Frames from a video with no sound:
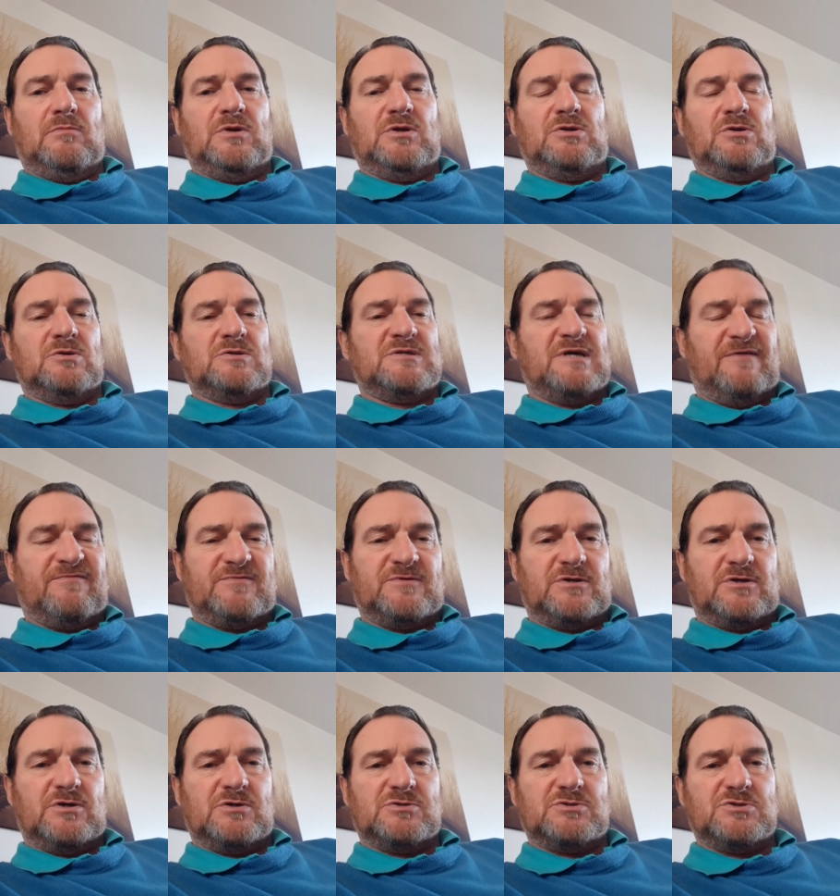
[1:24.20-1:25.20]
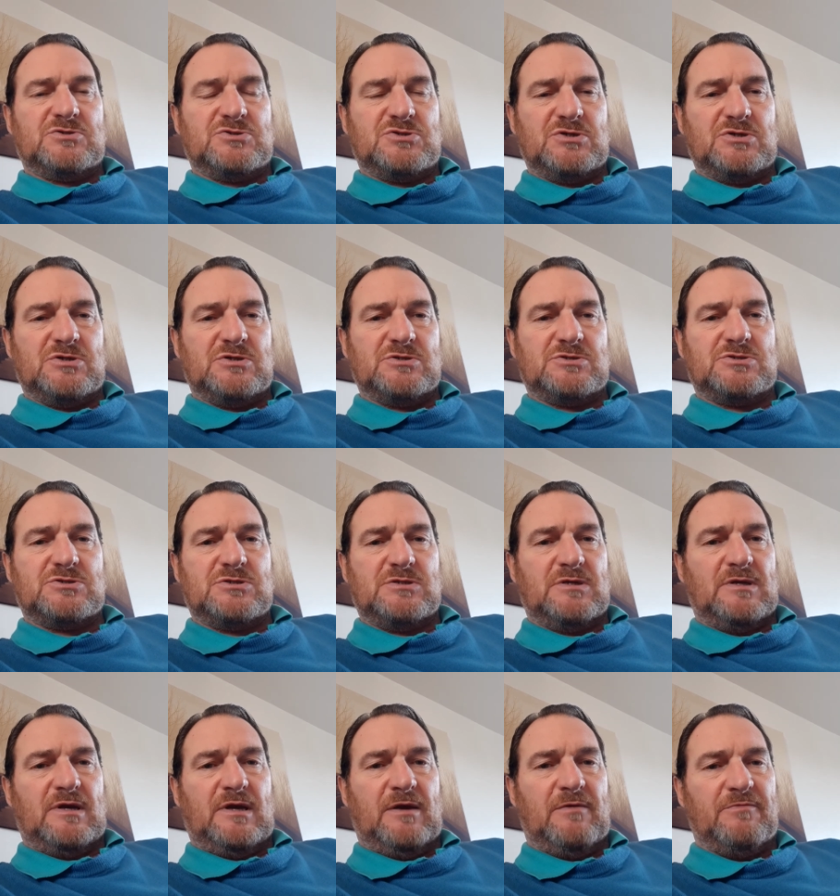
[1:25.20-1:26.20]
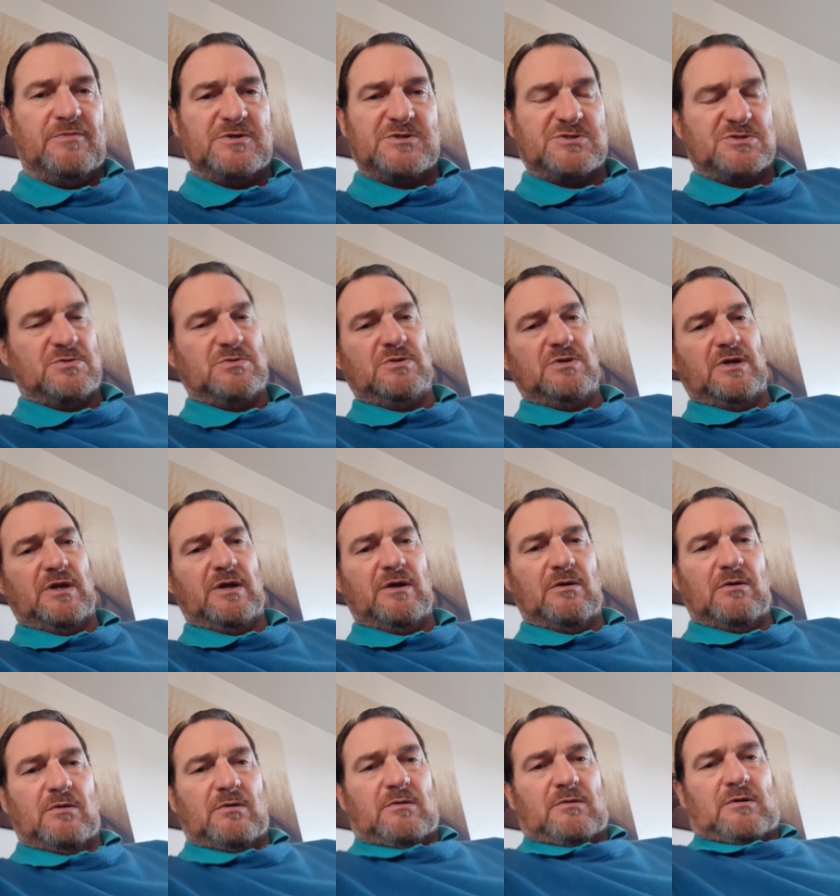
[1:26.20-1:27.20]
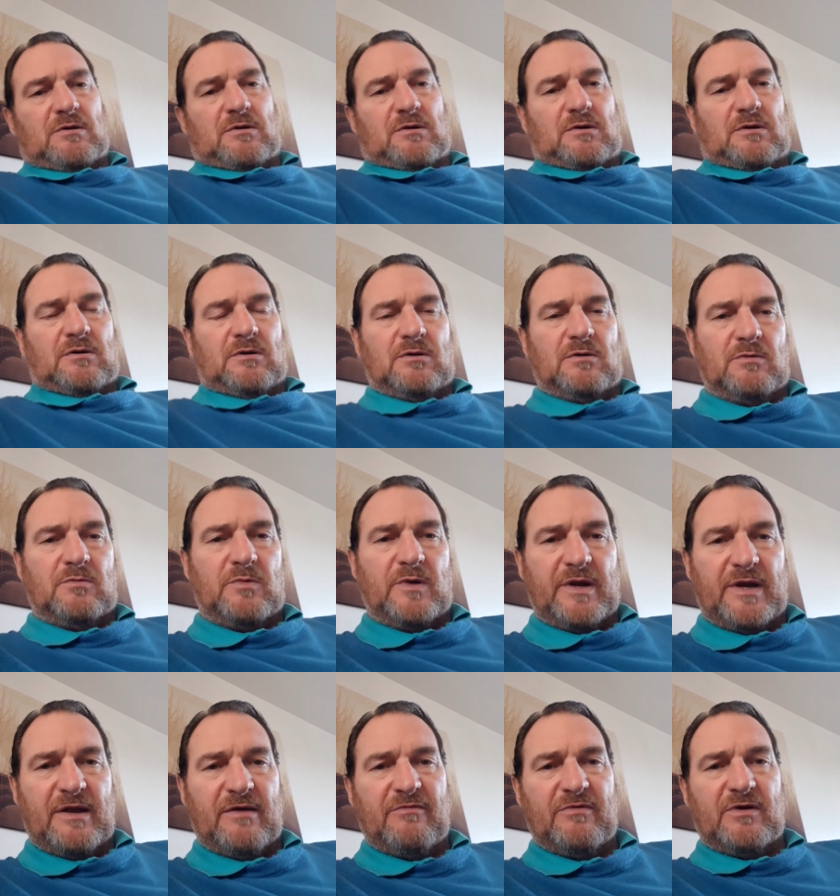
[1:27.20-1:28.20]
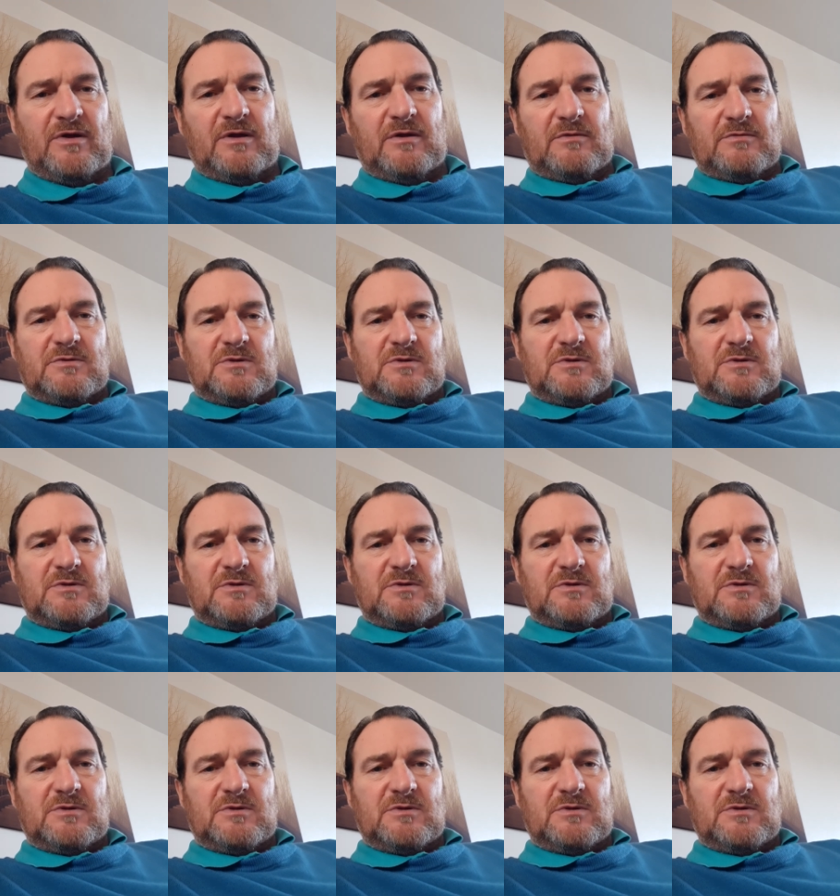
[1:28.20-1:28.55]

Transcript: don't have to go to church every Sunday or whenever.